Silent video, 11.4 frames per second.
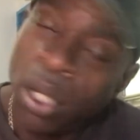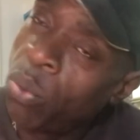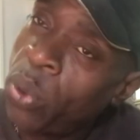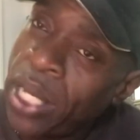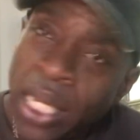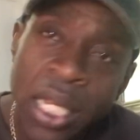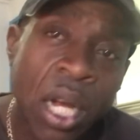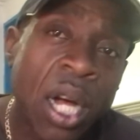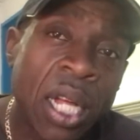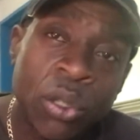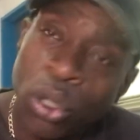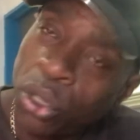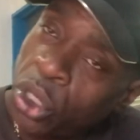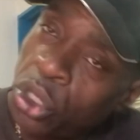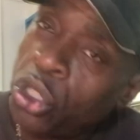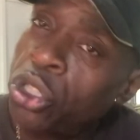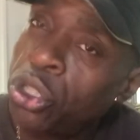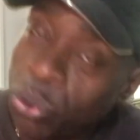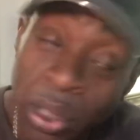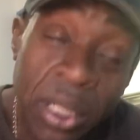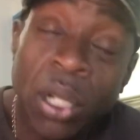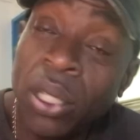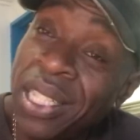we're not
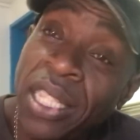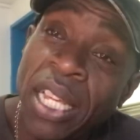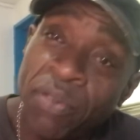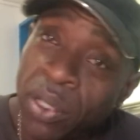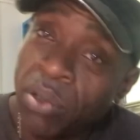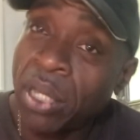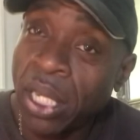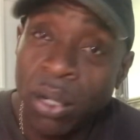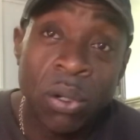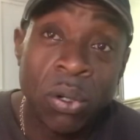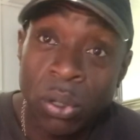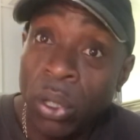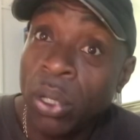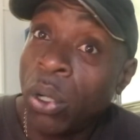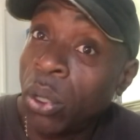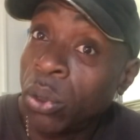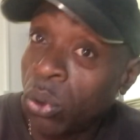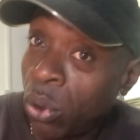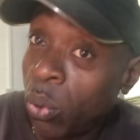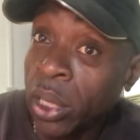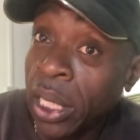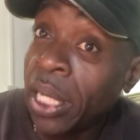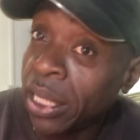on the left, right, or what
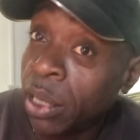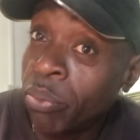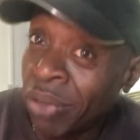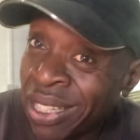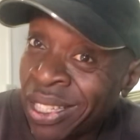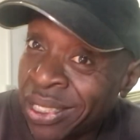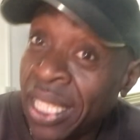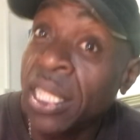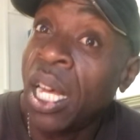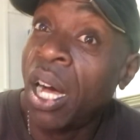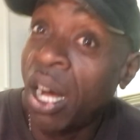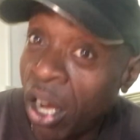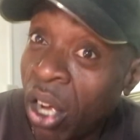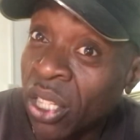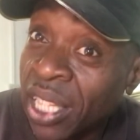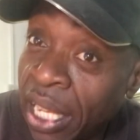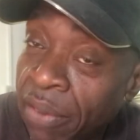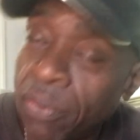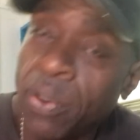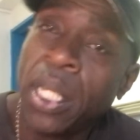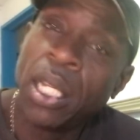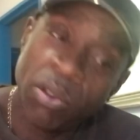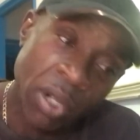they like to brand us as hard left,
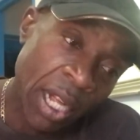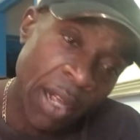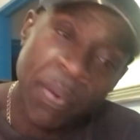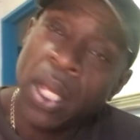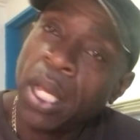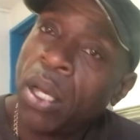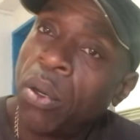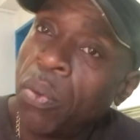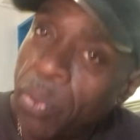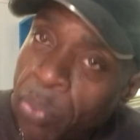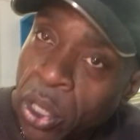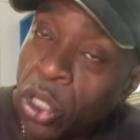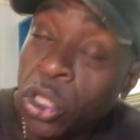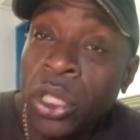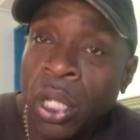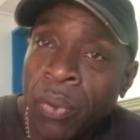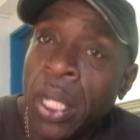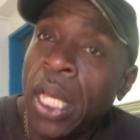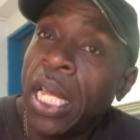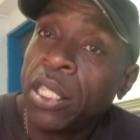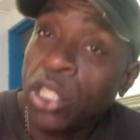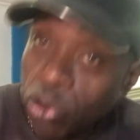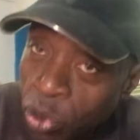right, because
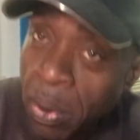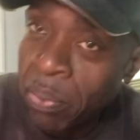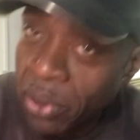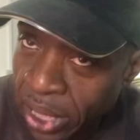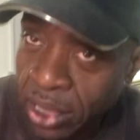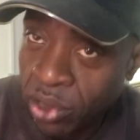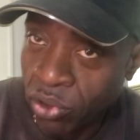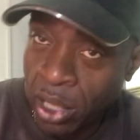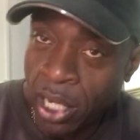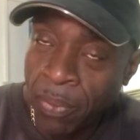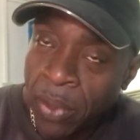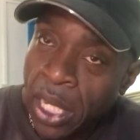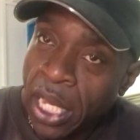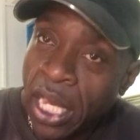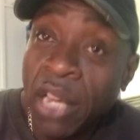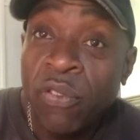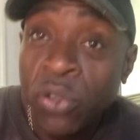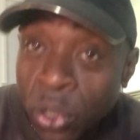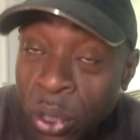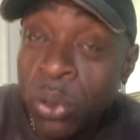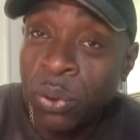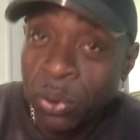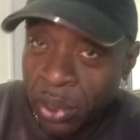just remember this, right, if
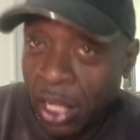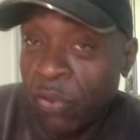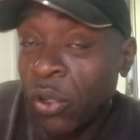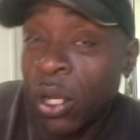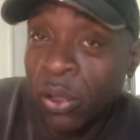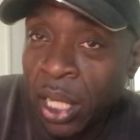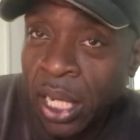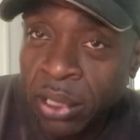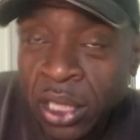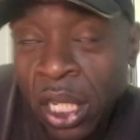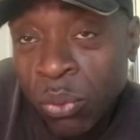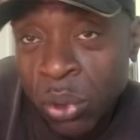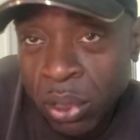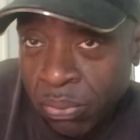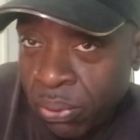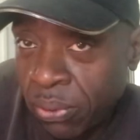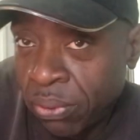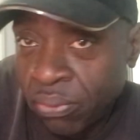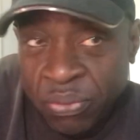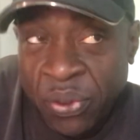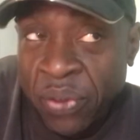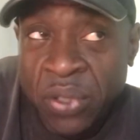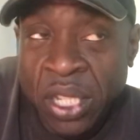you're like, what,
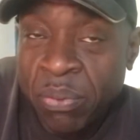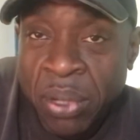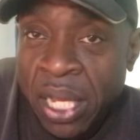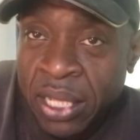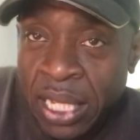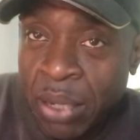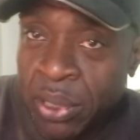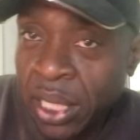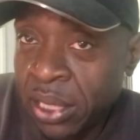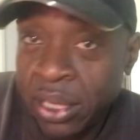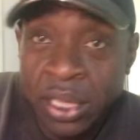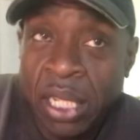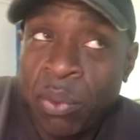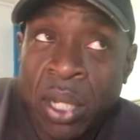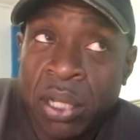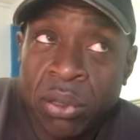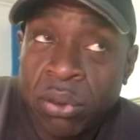£15 an hour doesn't seem like,